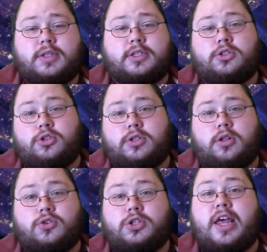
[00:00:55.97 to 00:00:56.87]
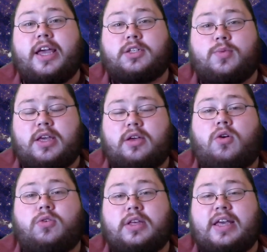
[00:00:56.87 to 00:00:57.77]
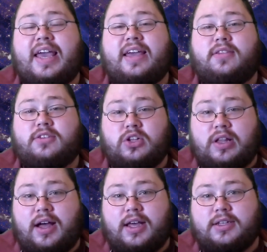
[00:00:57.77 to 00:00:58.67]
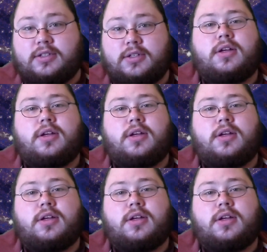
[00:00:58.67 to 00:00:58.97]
and this is due to launch next week on the 8th of July.